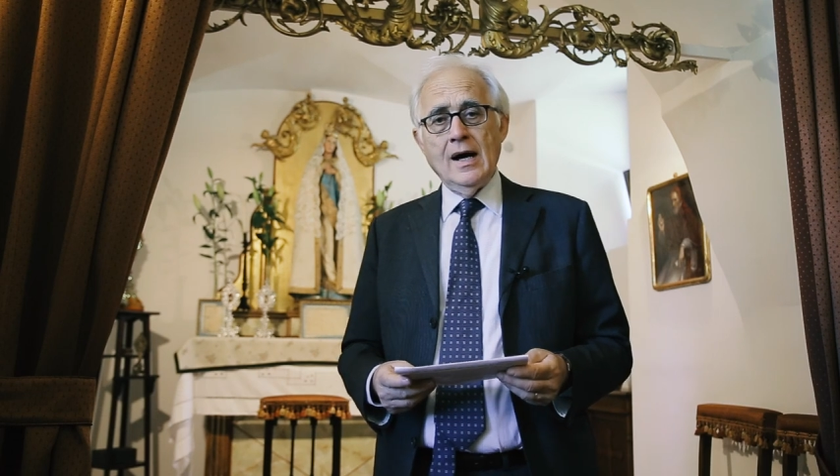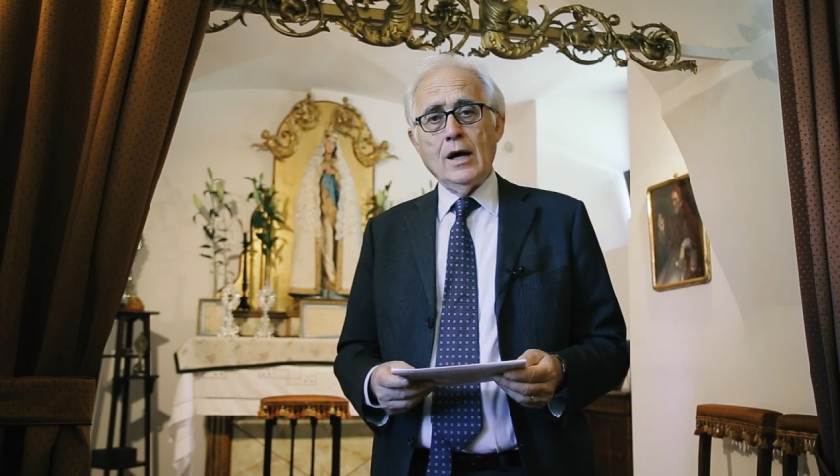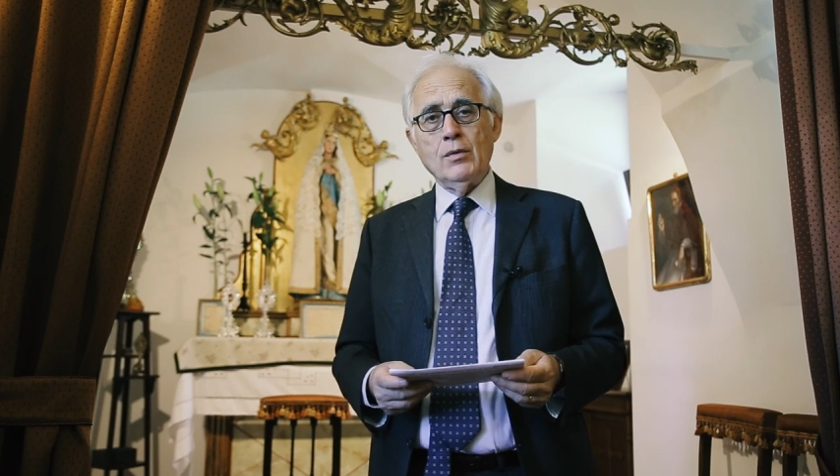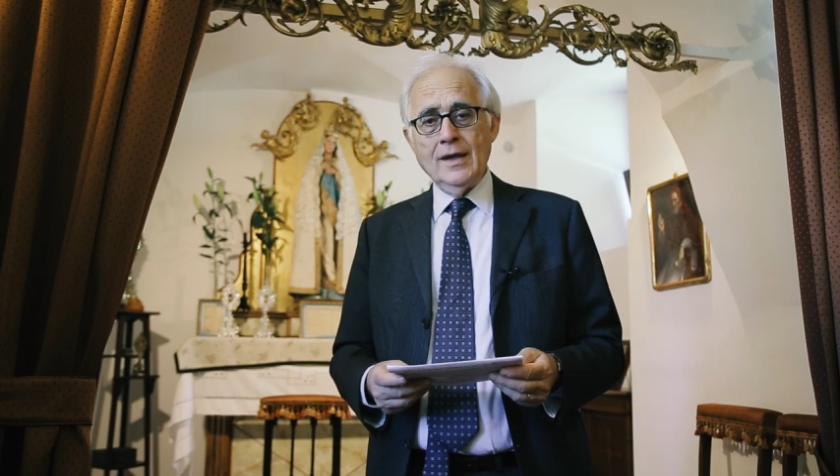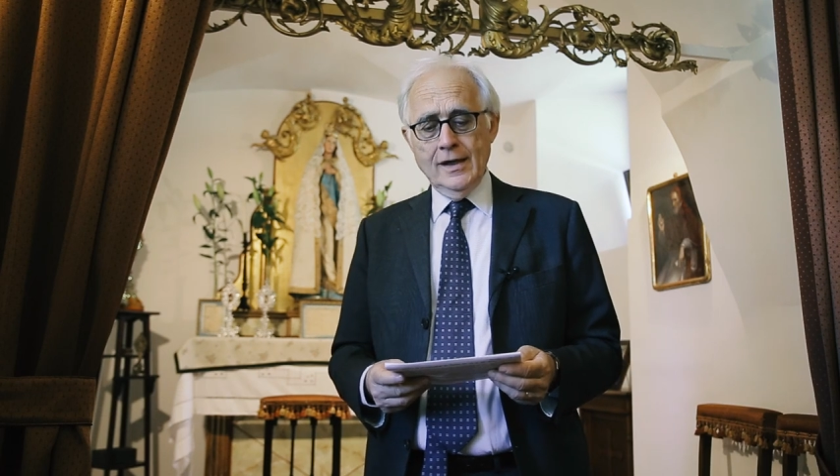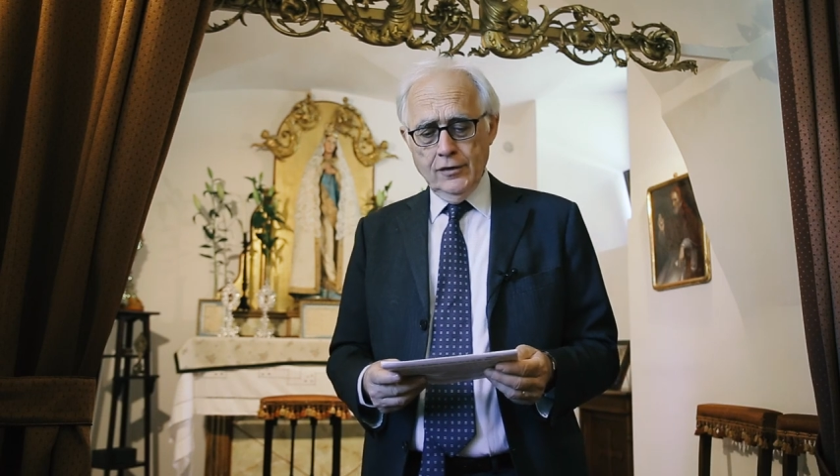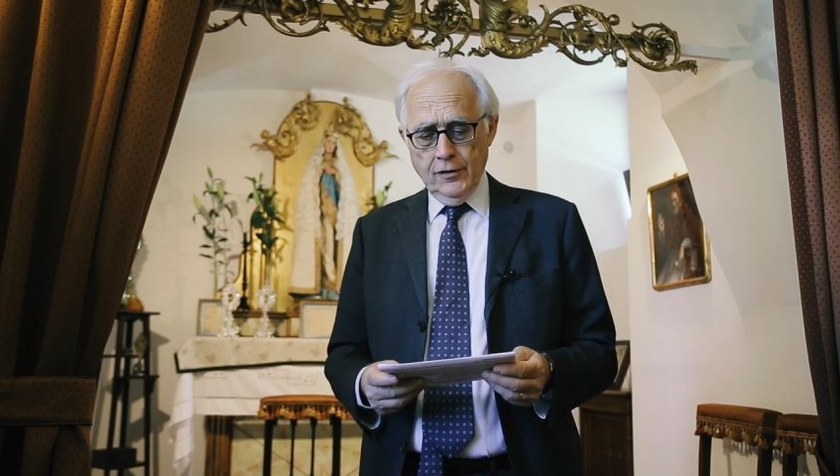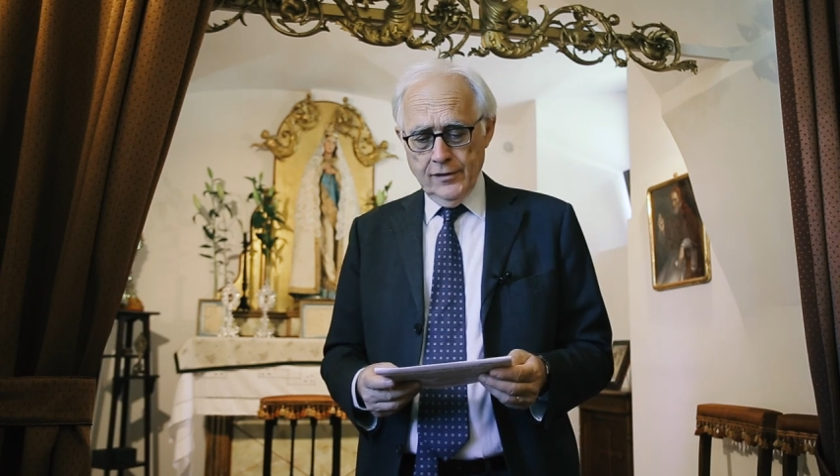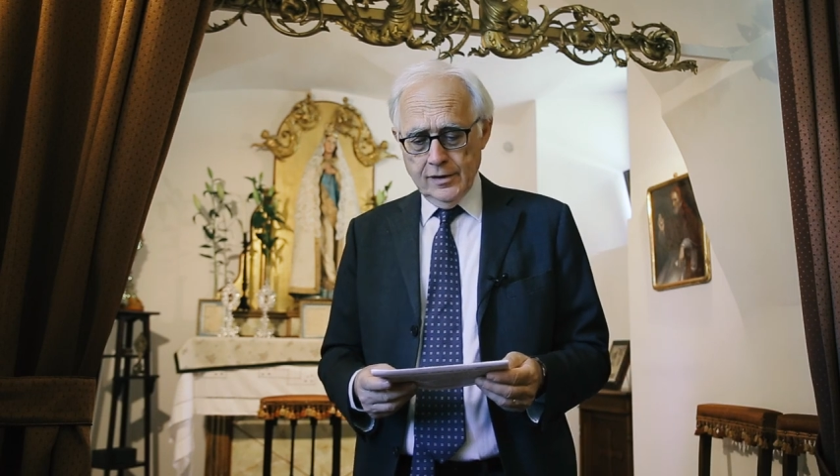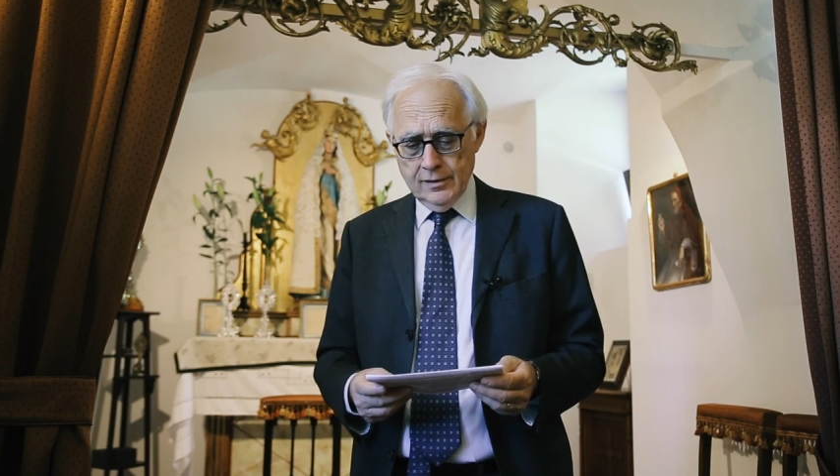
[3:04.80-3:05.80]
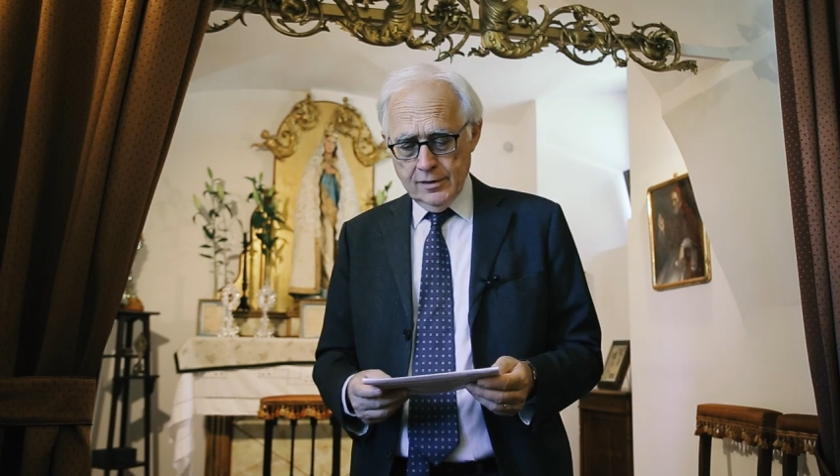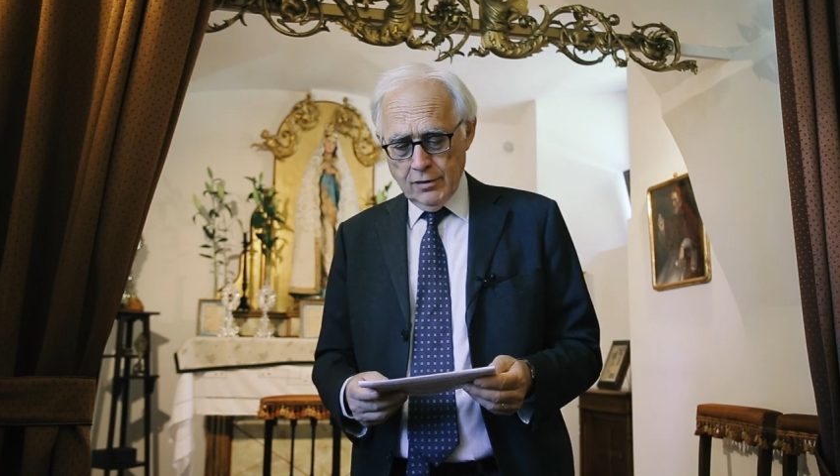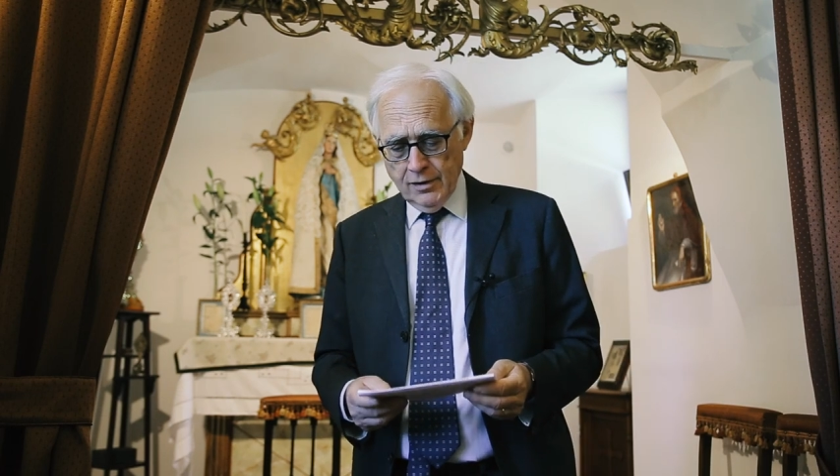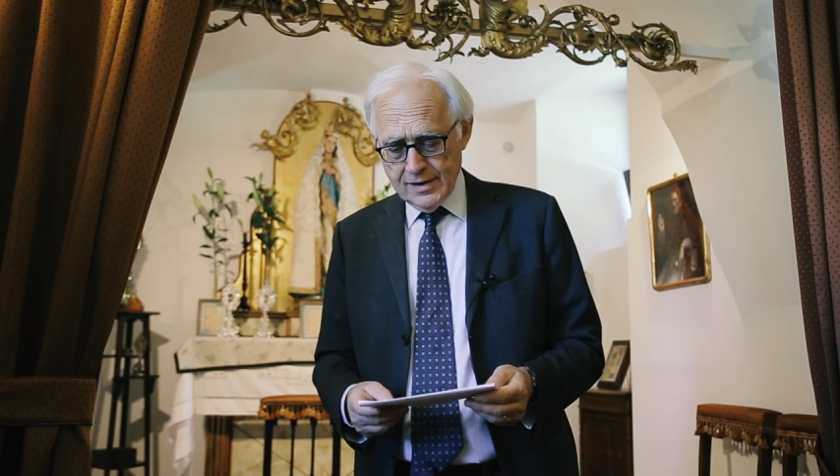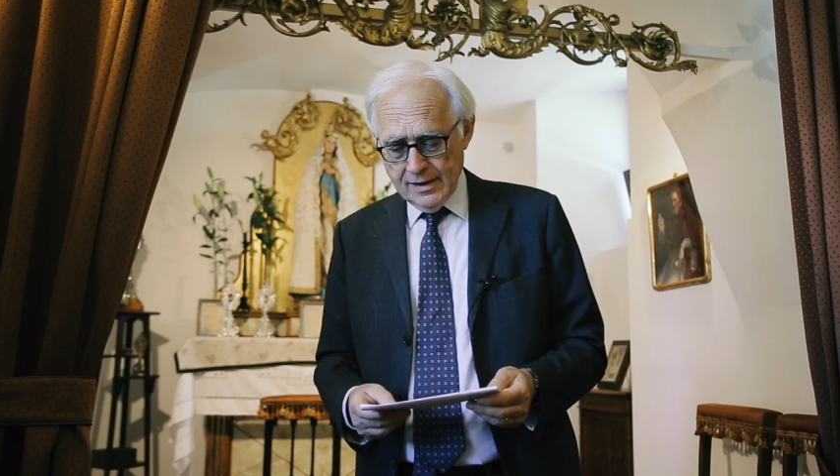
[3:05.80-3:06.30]
our Lady of
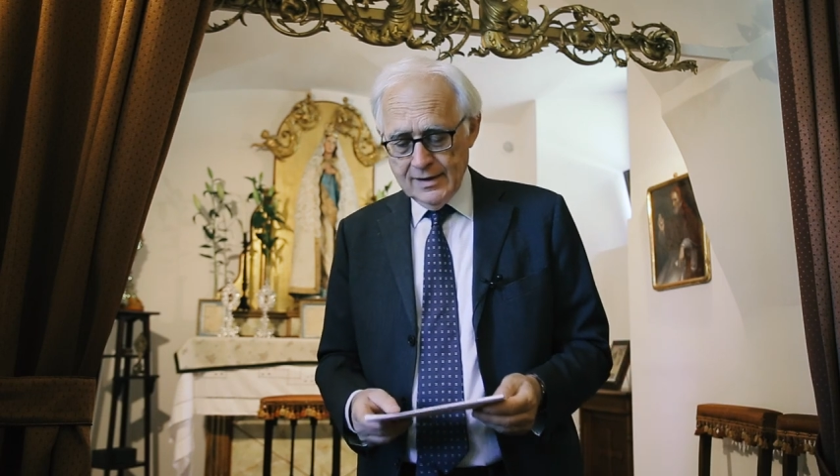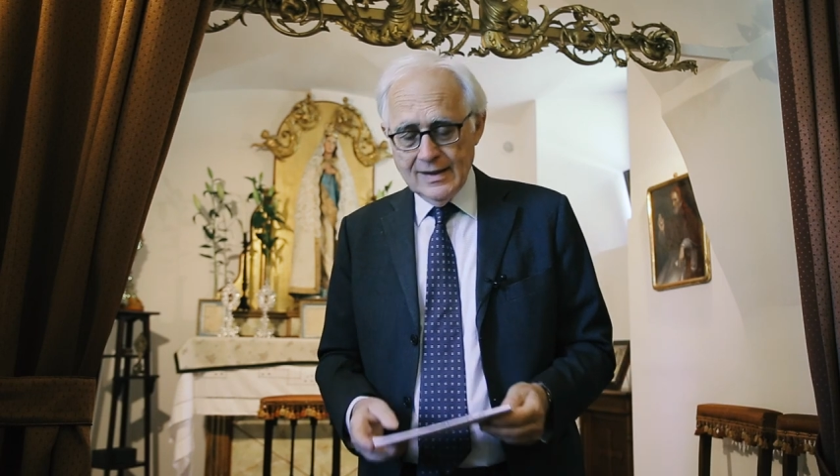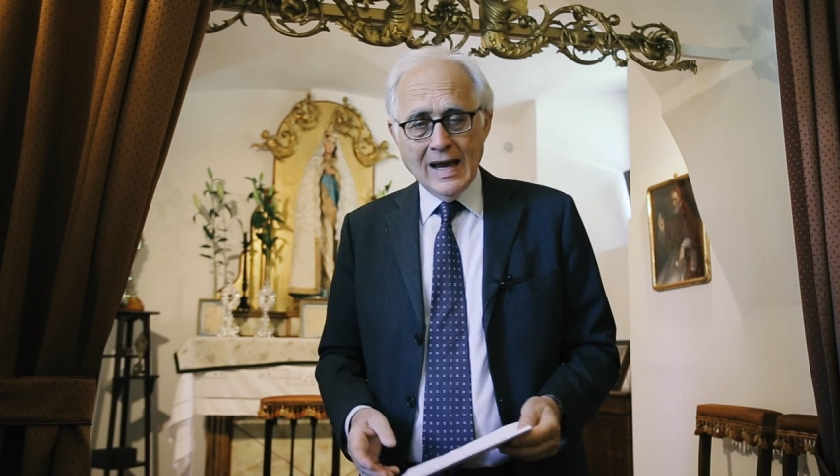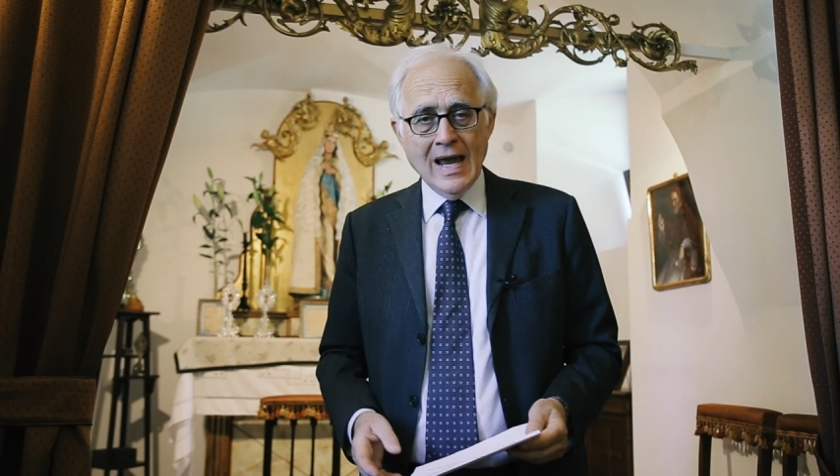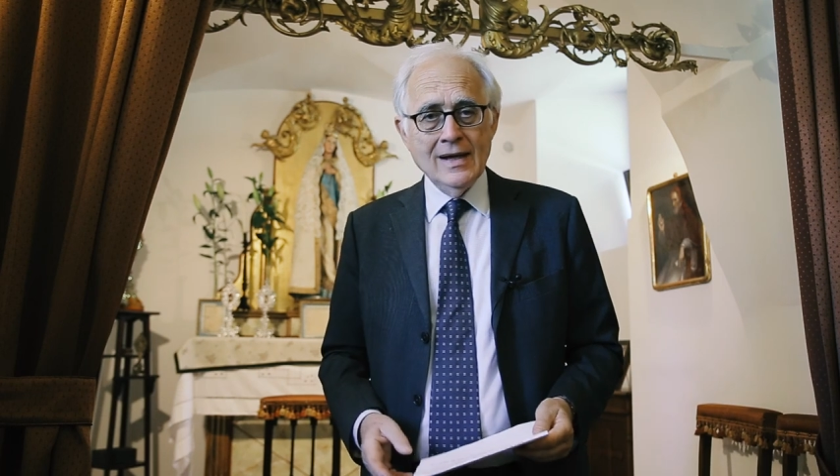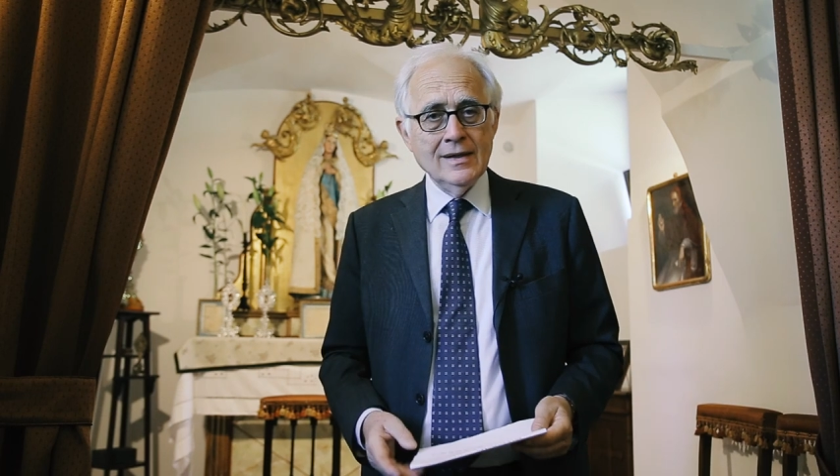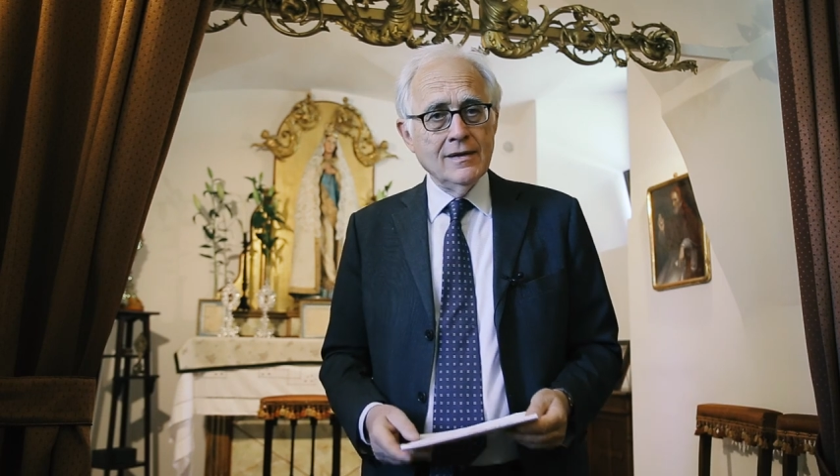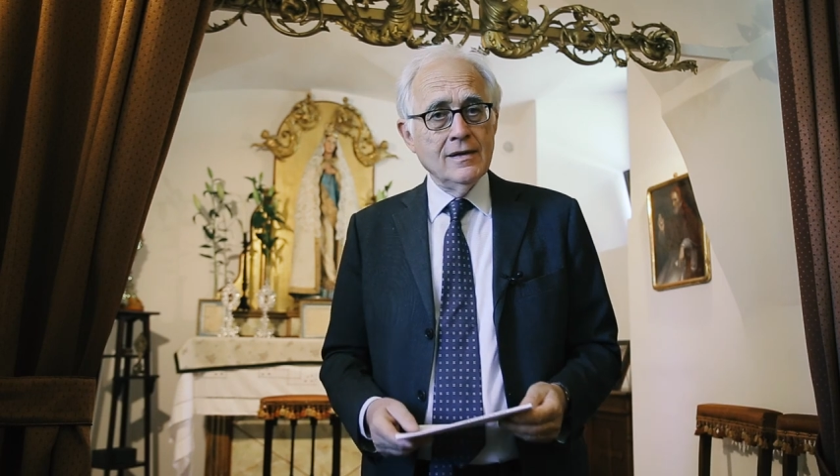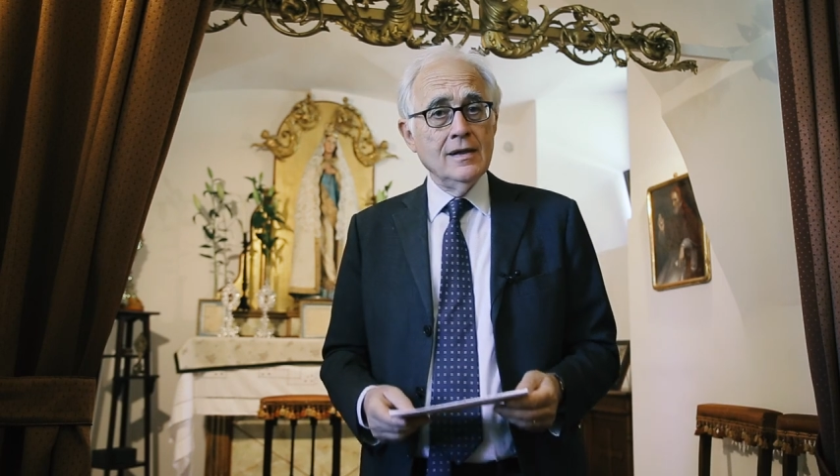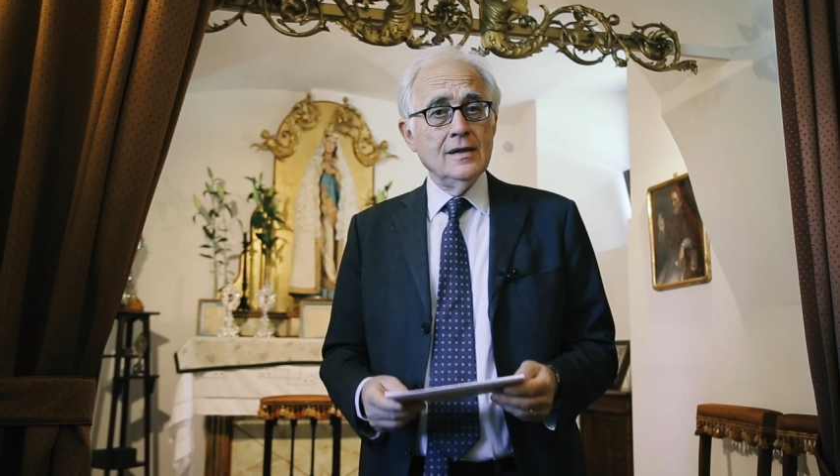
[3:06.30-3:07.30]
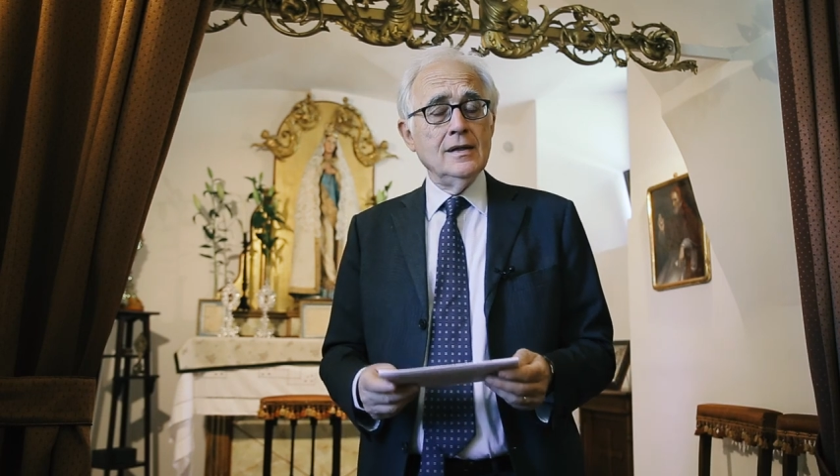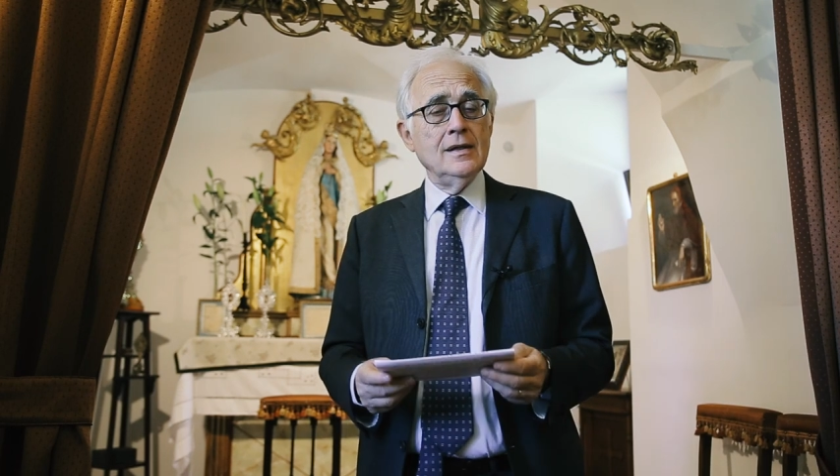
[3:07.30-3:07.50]
Rosary and the